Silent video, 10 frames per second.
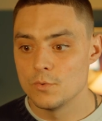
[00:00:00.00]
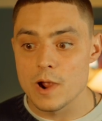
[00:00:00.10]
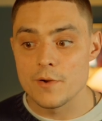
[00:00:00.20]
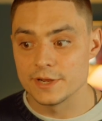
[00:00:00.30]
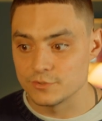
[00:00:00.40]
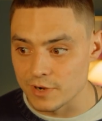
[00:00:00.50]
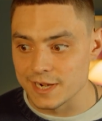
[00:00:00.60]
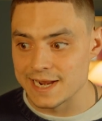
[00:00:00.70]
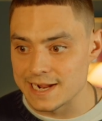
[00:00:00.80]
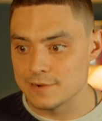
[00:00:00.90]
Whereas
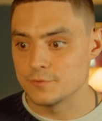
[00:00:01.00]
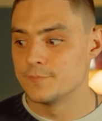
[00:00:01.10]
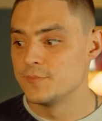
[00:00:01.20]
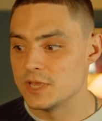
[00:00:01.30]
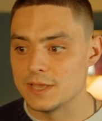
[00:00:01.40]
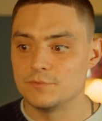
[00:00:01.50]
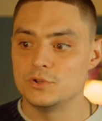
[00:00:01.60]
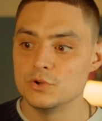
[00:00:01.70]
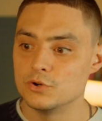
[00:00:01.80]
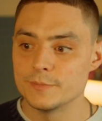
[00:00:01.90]
right now, if
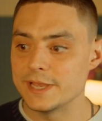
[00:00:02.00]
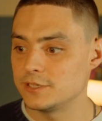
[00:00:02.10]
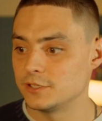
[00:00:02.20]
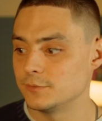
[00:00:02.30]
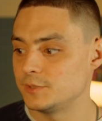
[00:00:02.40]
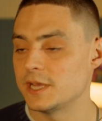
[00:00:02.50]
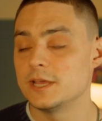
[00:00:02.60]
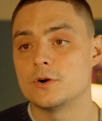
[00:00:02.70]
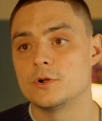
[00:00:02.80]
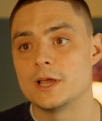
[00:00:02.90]
Google makes an
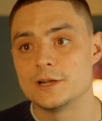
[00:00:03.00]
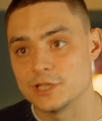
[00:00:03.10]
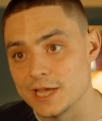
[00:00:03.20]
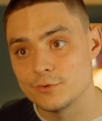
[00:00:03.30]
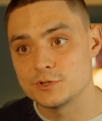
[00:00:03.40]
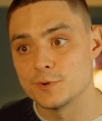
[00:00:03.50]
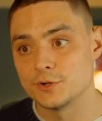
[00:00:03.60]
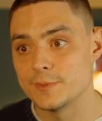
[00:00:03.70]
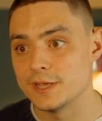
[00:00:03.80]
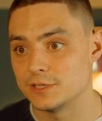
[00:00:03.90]
update or a large language
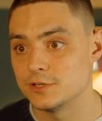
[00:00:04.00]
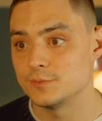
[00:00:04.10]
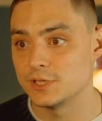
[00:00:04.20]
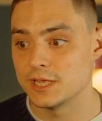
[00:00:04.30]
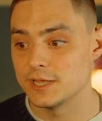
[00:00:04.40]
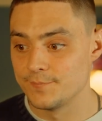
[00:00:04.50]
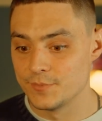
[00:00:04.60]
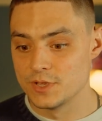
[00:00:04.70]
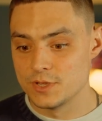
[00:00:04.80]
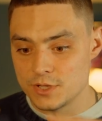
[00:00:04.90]
model makes an update,
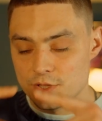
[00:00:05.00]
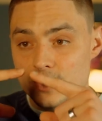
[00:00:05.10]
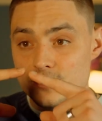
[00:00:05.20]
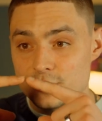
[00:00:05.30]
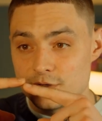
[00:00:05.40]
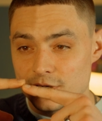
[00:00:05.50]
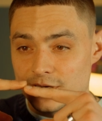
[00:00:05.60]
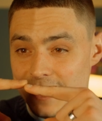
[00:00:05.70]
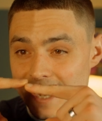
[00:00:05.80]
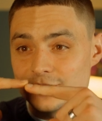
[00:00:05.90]
those
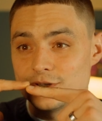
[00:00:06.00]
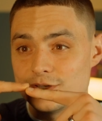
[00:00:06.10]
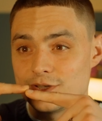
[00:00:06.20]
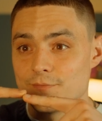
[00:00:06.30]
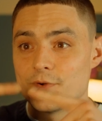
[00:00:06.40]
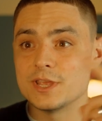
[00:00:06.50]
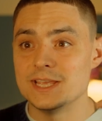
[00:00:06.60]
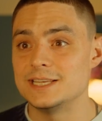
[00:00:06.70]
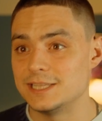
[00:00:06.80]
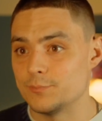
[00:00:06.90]
connections can very
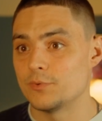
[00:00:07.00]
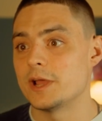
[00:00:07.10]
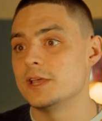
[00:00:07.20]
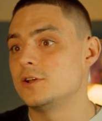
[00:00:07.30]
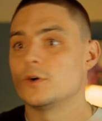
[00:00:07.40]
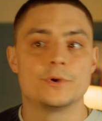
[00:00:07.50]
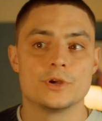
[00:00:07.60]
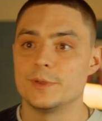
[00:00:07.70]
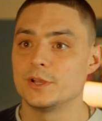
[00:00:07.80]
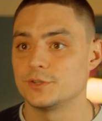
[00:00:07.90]
easily break or
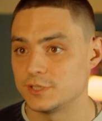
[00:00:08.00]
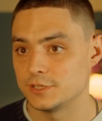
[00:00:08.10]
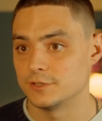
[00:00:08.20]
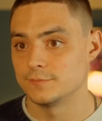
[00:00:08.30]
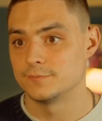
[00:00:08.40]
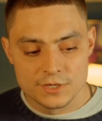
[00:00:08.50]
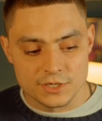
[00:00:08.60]
become inconsistent.